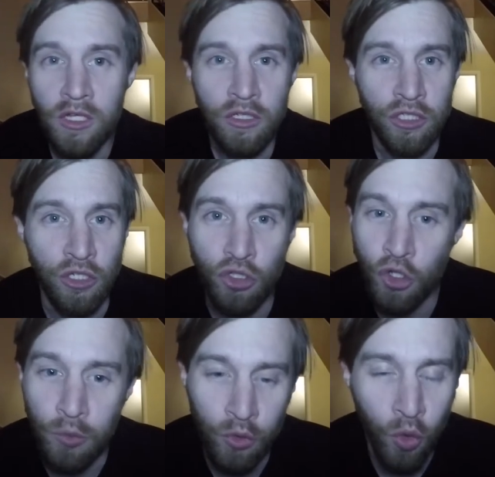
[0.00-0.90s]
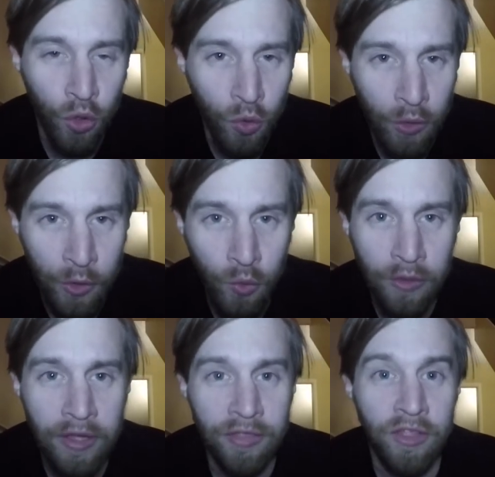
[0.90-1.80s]
She's super cool to work
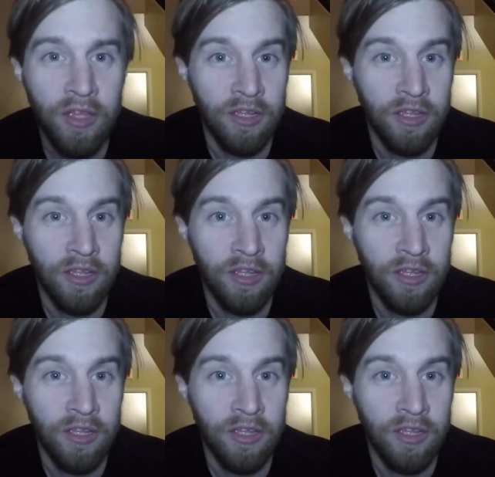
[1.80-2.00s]
with.